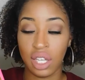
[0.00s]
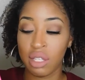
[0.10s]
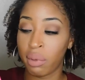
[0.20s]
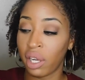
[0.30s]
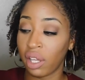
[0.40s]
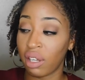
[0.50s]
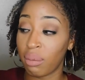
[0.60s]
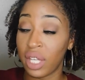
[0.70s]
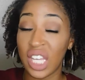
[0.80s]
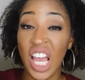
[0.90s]
It's probably gonna
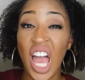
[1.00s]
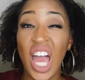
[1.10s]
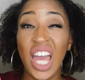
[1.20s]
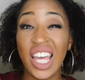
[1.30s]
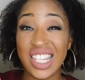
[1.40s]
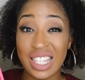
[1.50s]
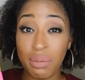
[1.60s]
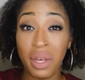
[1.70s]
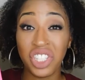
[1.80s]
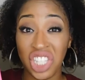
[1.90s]
be
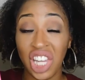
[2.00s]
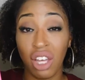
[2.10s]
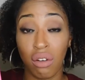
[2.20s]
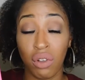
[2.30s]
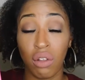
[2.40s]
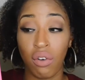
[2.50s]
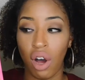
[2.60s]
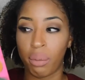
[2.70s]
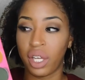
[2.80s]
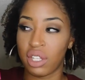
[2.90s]
especially good for the
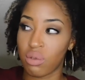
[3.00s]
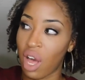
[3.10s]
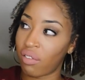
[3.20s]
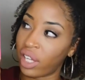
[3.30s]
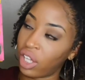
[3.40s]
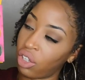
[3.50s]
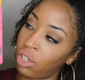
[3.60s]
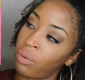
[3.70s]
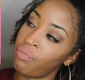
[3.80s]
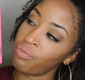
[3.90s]
fall because you have like
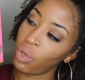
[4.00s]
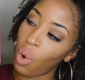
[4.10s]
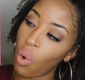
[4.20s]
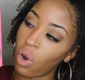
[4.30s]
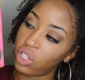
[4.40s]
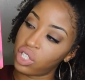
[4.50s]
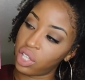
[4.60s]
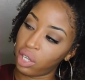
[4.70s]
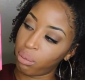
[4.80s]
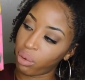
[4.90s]
your oranges
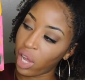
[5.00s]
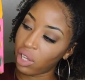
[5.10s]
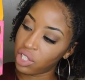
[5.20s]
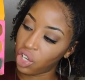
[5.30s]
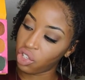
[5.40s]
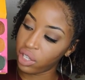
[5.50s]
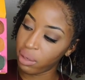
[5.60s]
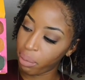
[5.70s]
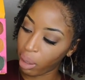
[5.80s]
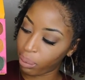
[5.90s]
and your browns and your
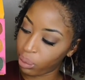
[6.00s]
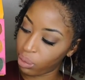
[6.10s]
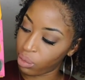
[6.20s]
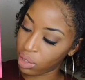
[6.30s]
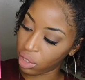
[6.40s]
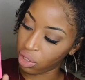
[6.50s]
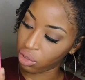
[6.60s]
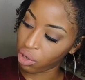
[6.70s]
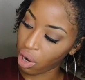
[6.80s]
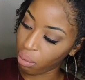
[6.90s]
deep purples and your
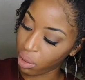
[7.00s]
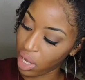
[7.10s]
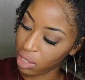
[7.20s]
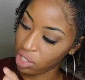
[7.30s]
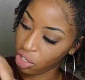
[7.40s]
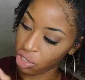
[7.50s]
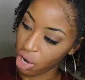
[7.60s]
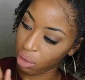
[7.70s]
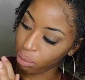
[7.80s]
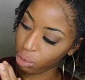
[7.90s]
dark browns and your
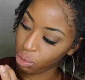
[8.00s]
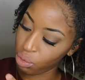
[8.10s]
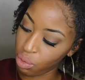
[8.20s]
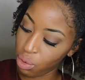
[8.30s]
dark blue.